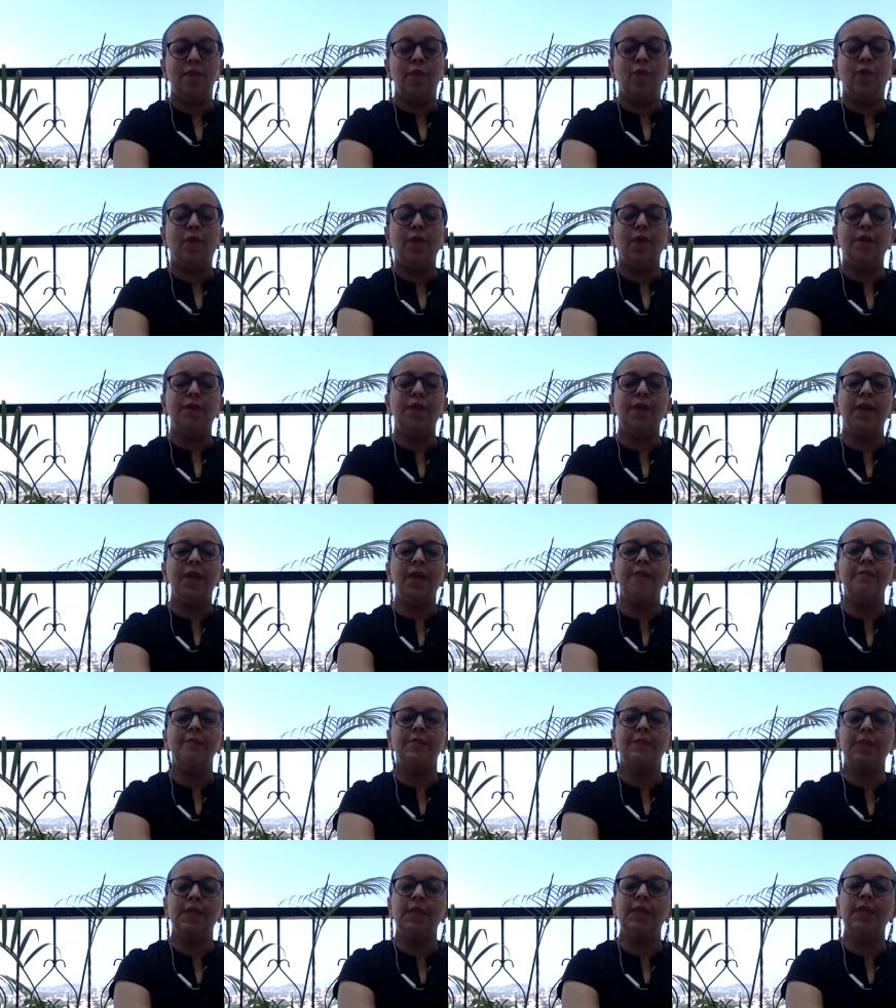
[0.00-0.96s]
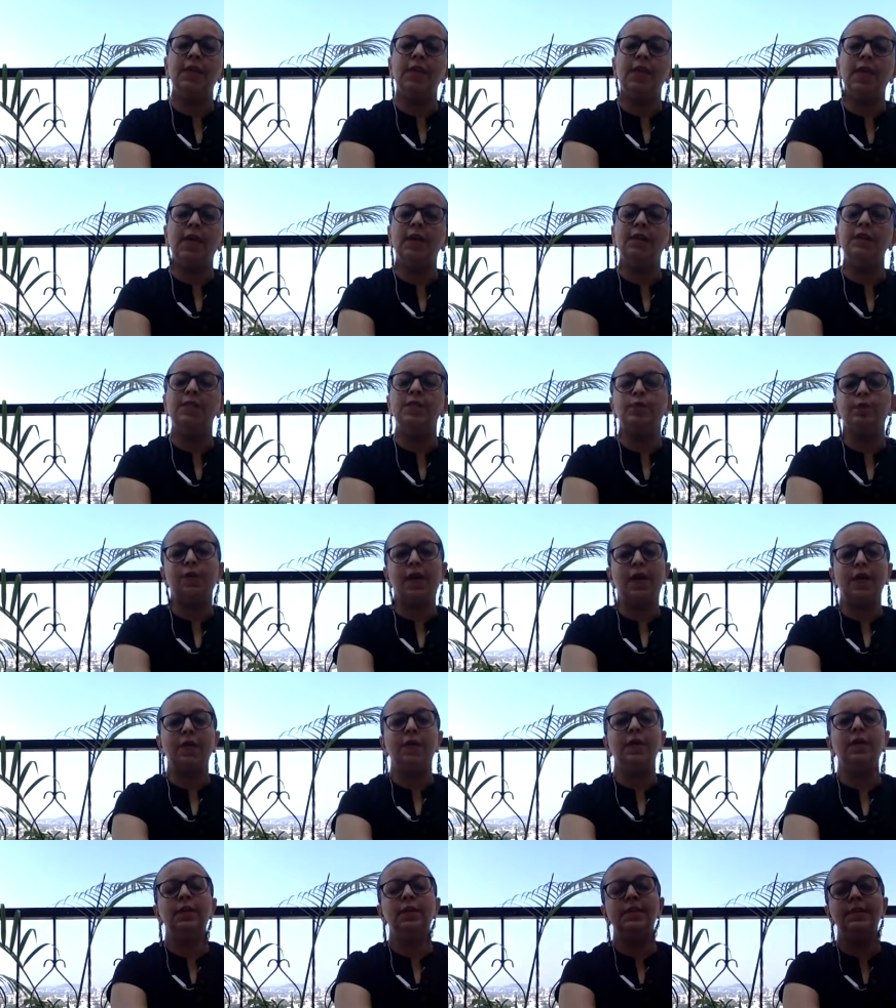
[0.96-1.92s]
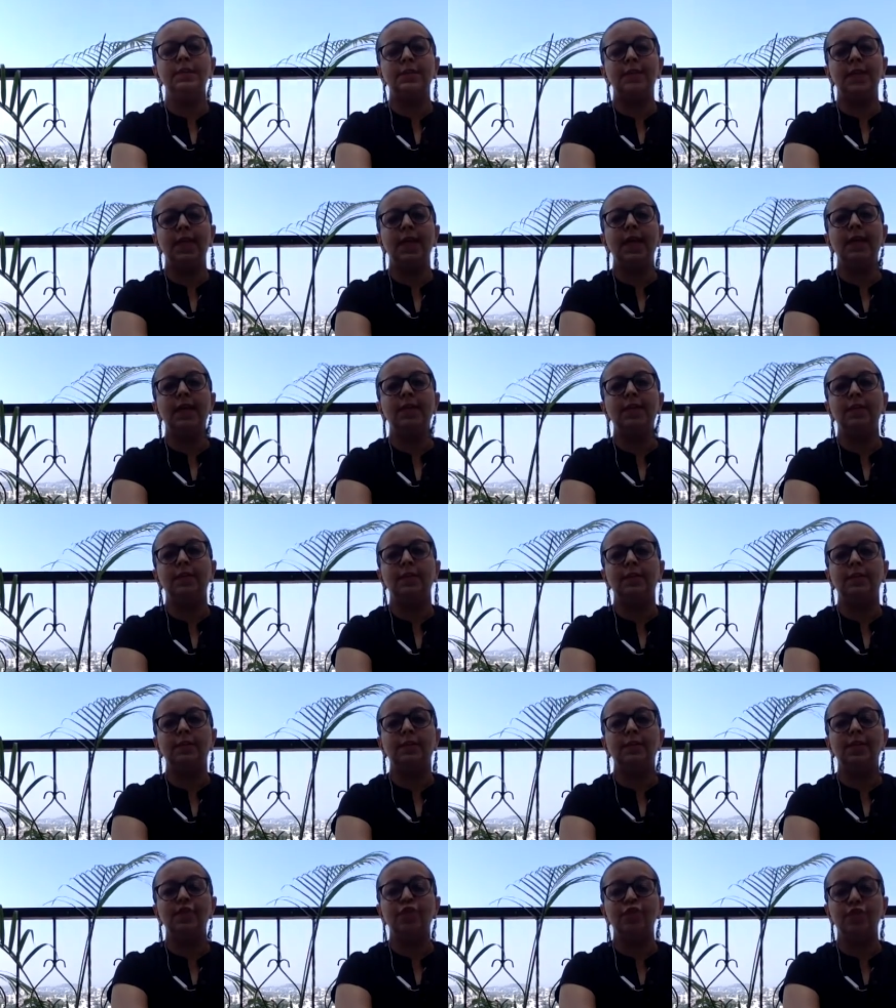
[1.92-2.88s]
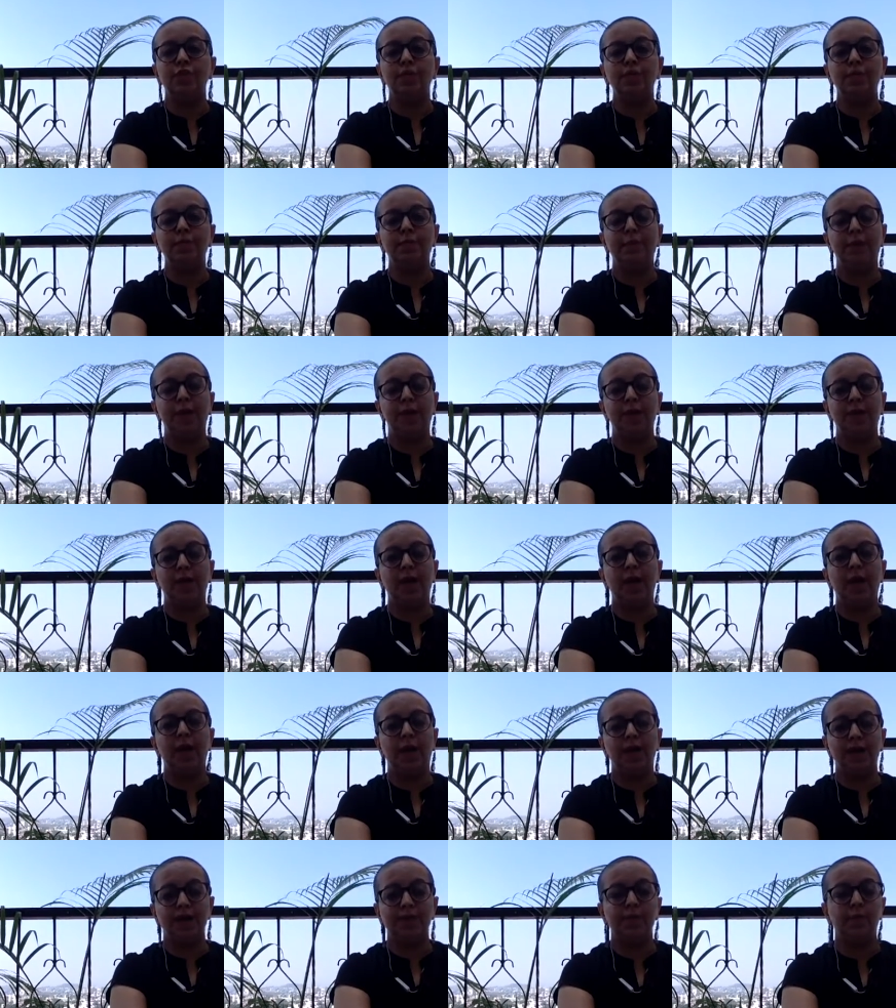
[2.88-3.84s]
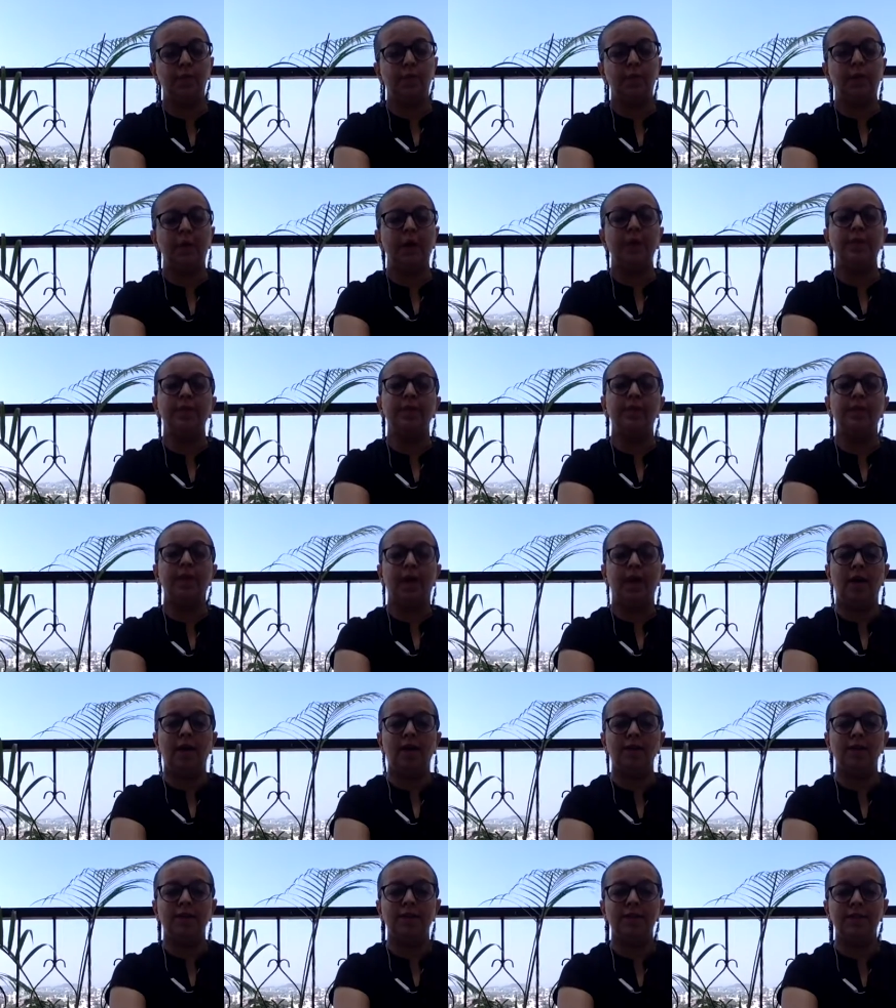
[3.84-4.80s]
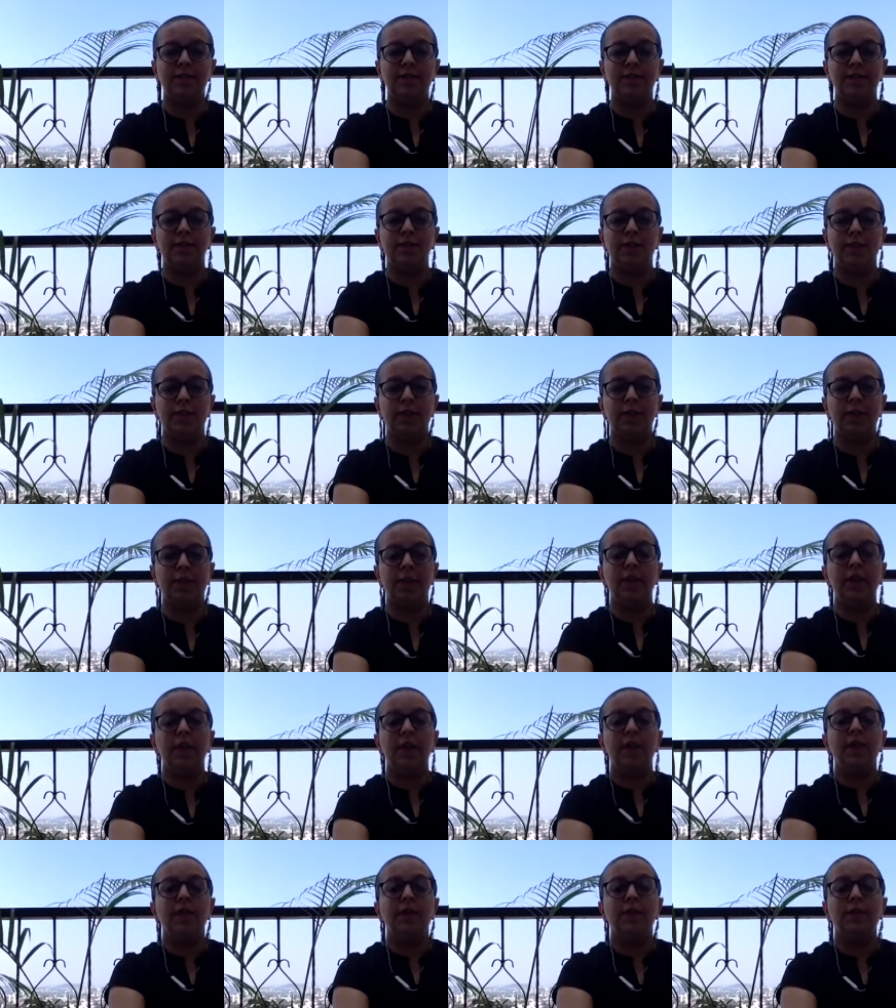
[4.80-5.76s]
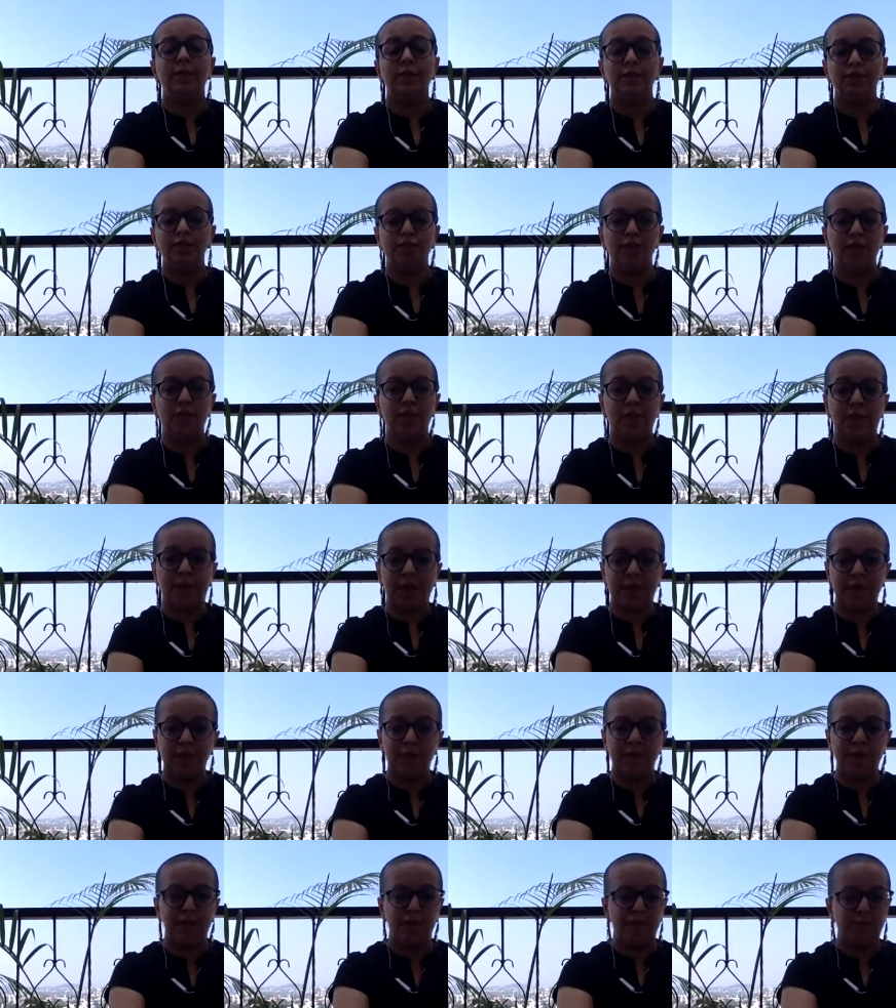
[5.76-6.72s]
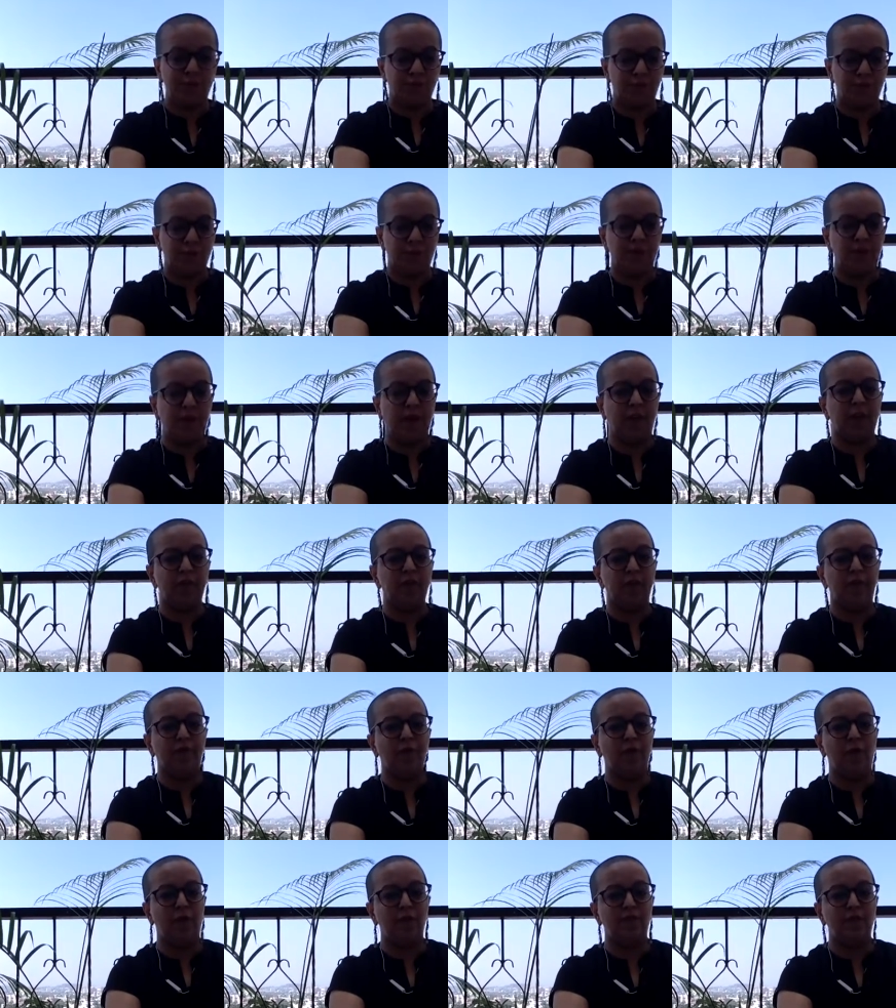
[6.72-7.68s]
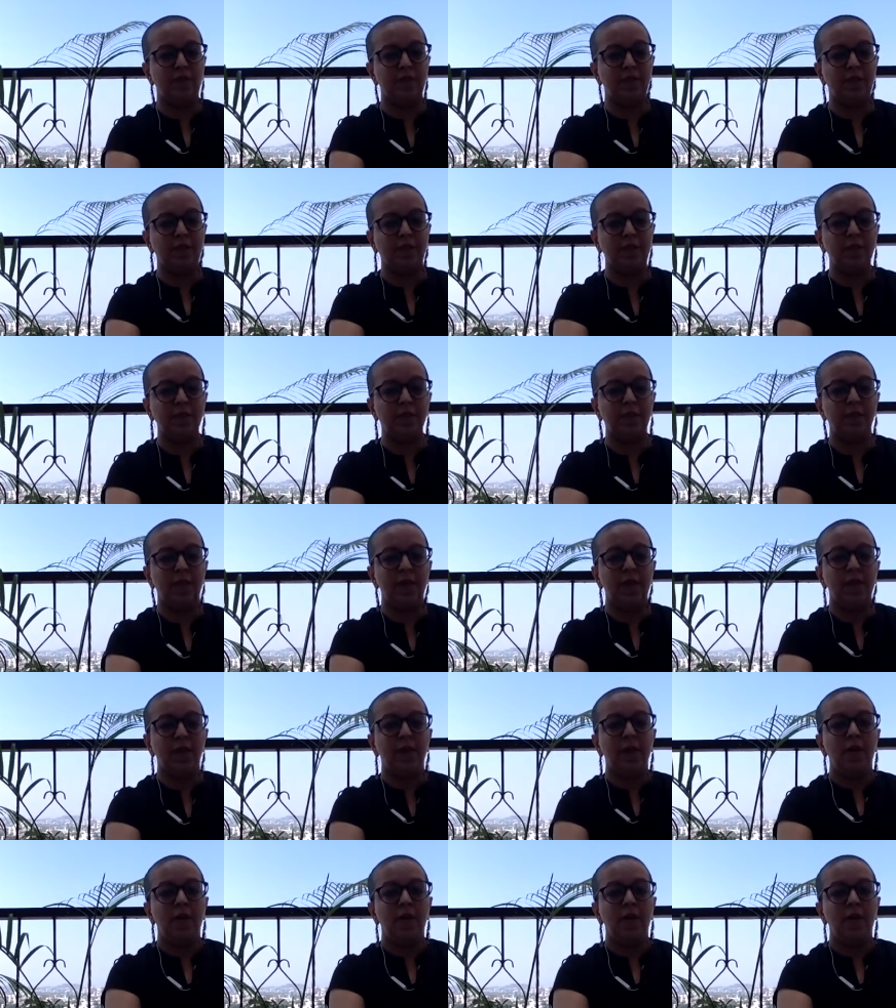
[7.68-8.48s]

What we have seen in last one year is that uh, digital media has provided artists with additional avenues to create performances.